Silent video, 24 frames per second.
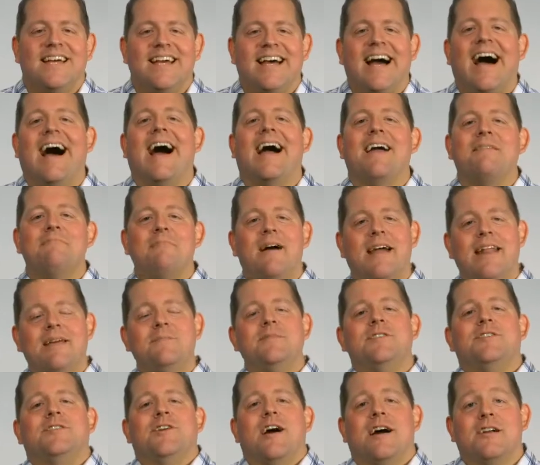Hi, my name is
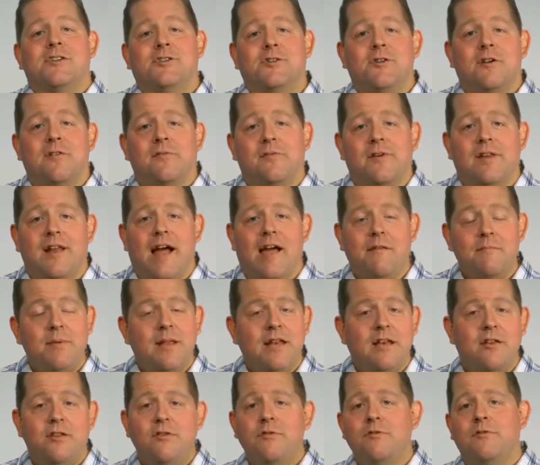Josh Griffin. I've been
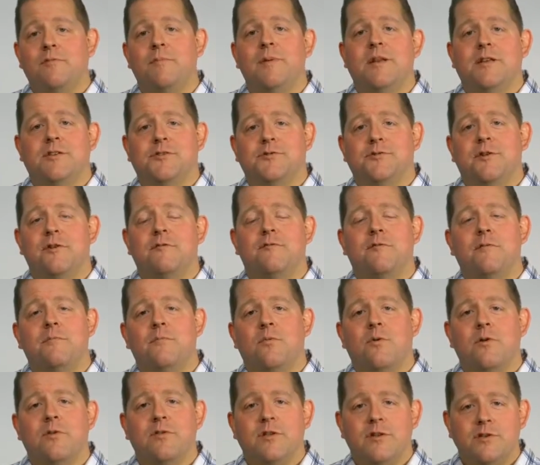in youth ministry for
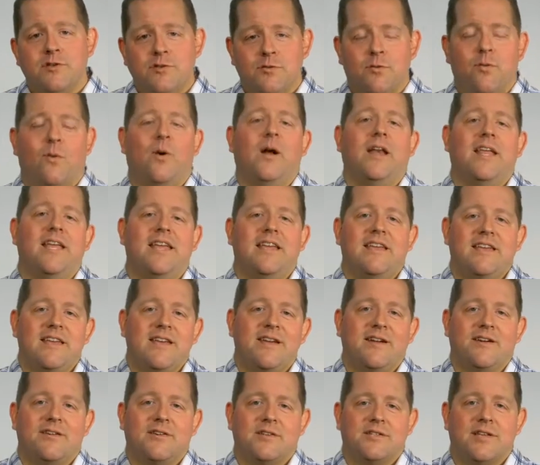more than 20
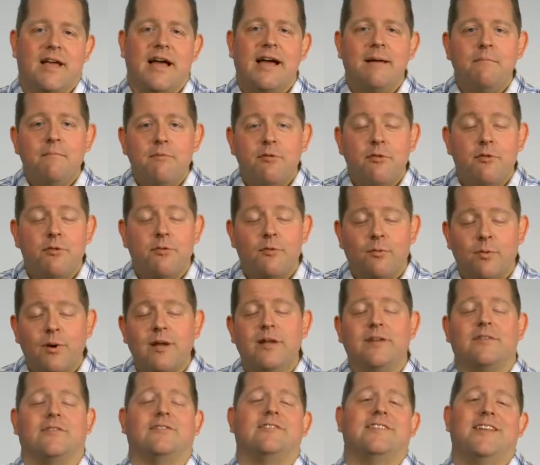years. I'm
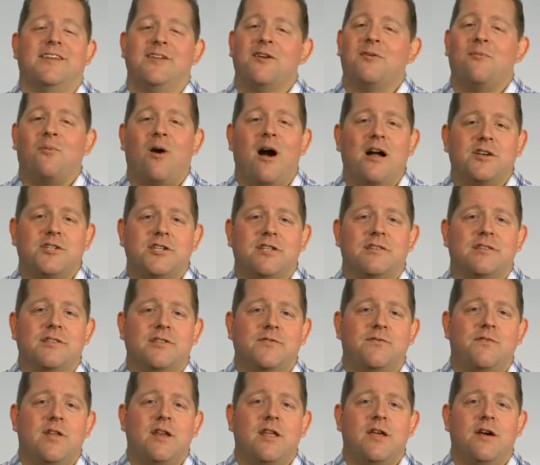thrilled that you're watching this
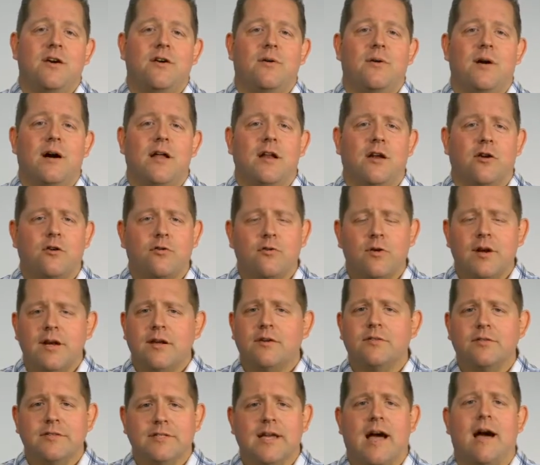video on a
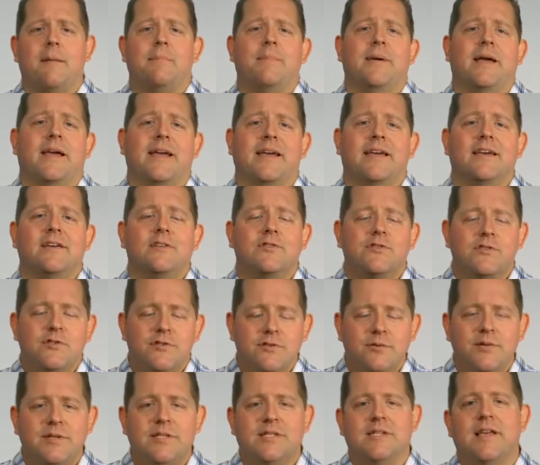critical topic,
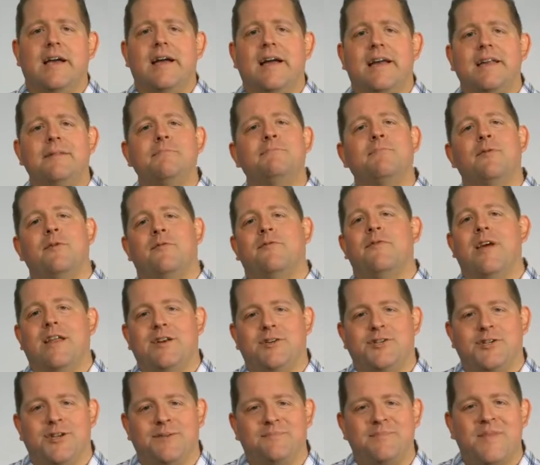suicide
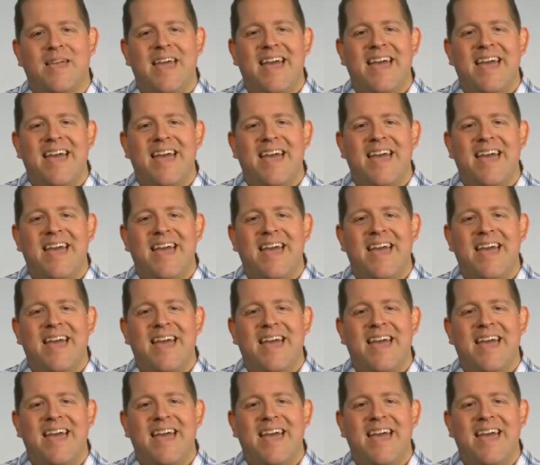prevention.